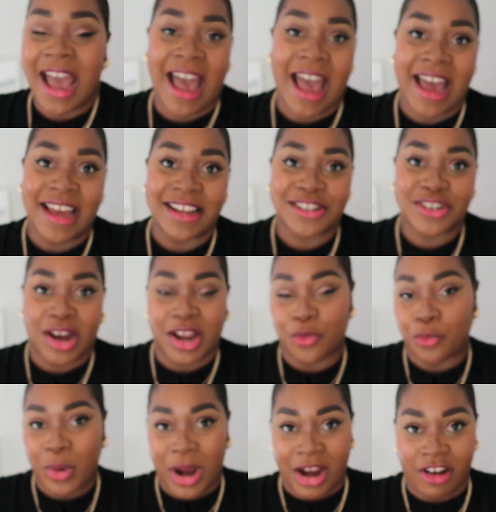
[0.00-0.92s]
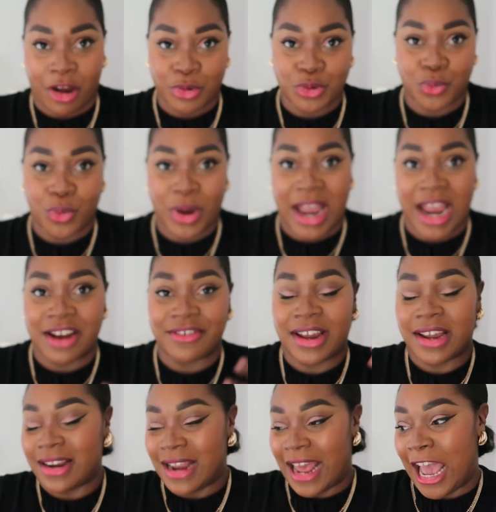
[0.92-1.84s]
and kind of where I would wear
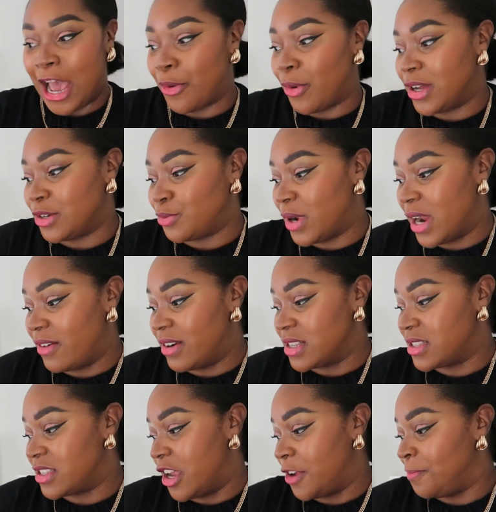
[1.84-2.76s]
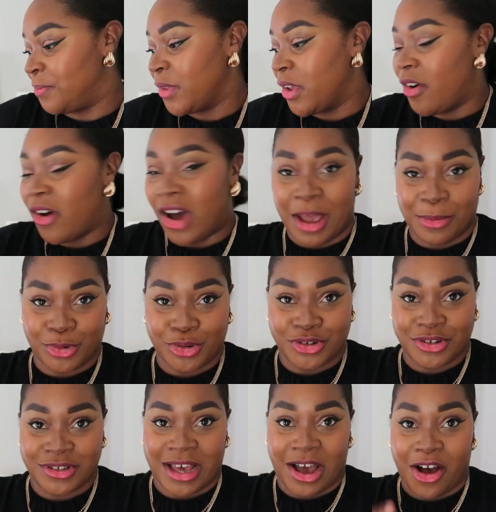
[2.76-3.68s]
it and how I'd wear it. So I'm
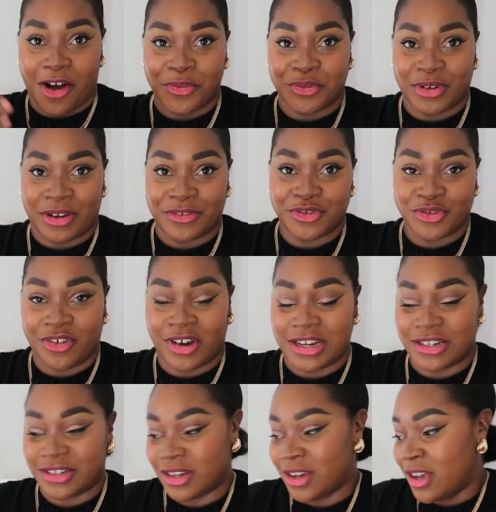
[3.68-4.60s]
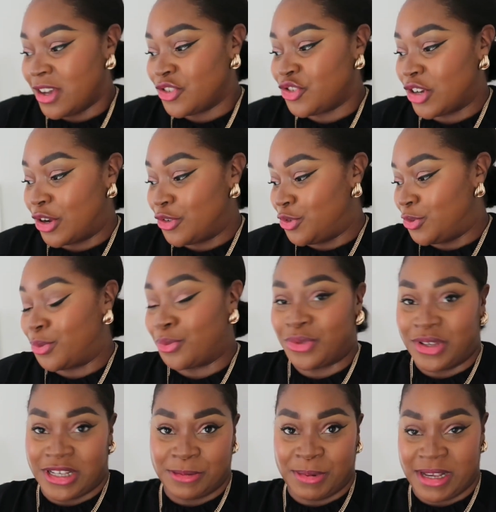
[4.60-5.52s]
going to do that after I've showed you all
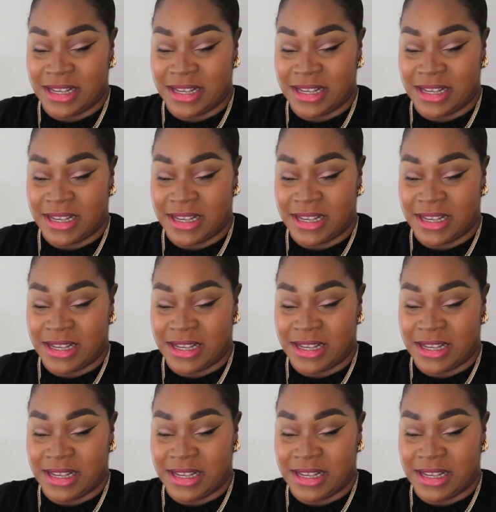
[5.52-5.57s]
these